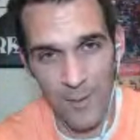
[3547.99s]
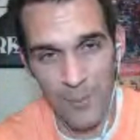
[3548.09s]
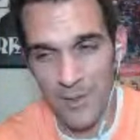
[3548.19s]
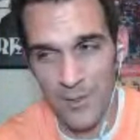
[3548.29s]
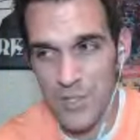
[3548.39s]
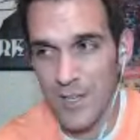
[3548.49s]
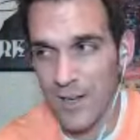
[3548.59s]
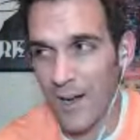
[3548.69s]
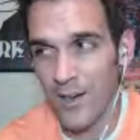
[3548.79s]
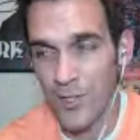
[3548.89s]
I mean, just the
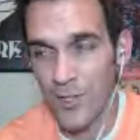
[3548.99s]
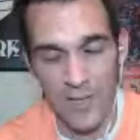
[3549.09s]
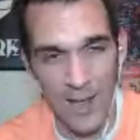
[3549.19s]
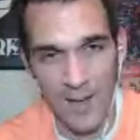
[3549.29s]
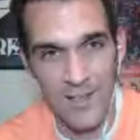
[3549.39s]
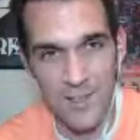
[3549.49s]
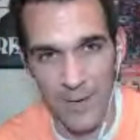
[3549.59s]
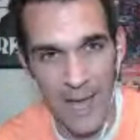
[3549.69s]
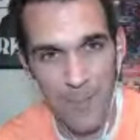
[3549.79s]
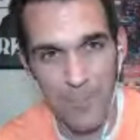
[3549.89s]
kind of shenanigans that
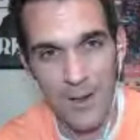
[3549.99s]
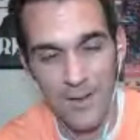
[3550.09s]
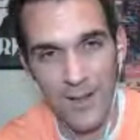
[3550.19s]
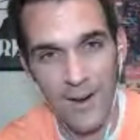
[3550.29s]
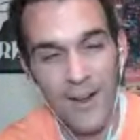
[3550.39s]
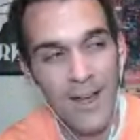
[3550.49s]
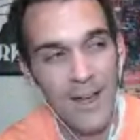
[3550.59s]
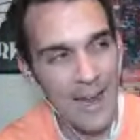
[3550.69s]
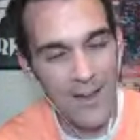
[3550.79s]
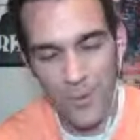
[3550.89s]
would happen out there.
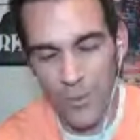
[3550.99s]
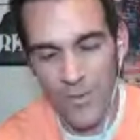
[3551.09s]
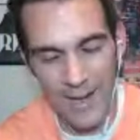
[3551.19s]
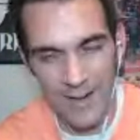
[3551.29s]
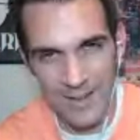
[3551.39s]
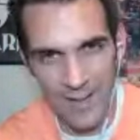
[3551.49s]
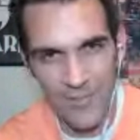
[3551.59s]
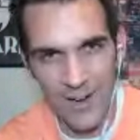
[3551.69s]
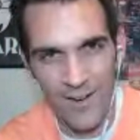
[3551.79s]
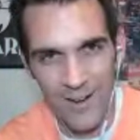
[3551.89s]
Now that we're in the
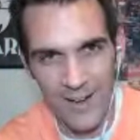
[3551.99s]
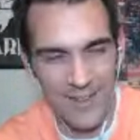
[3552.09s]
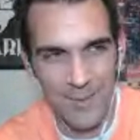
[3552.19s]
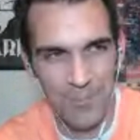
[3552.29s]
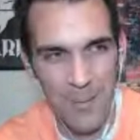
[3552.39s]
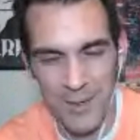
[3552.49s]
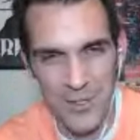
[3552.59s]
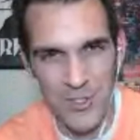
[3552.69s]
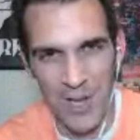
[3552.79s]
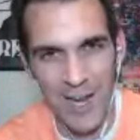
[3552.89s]
9/11 era, I think maybe
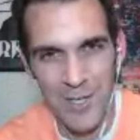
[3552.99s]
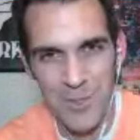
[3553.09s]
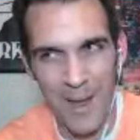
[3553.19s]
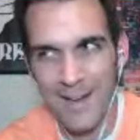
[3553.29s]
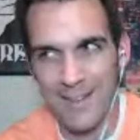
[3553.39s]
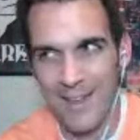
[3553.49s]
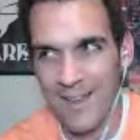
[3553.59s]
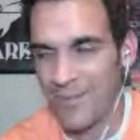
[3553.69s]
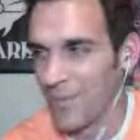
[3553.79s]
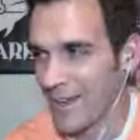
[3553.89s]
it's changed. Back
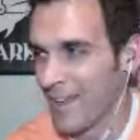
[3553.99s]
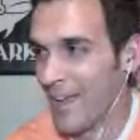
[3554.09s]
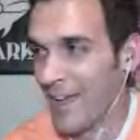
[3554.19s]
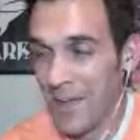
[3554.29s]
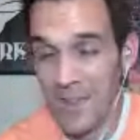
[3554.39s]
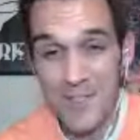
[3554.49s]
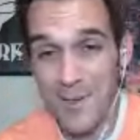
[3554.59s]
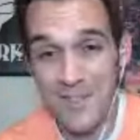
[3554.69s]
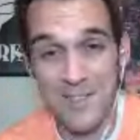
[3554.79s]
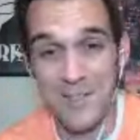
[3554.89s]
then, like, this
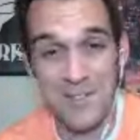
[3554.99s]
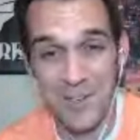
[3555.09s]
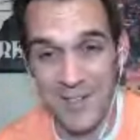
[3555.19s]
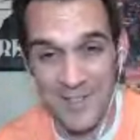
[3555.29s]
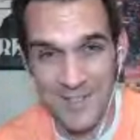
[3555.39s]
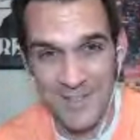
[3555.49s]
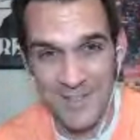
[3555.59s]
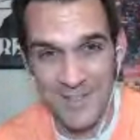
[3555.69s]
place is a circus.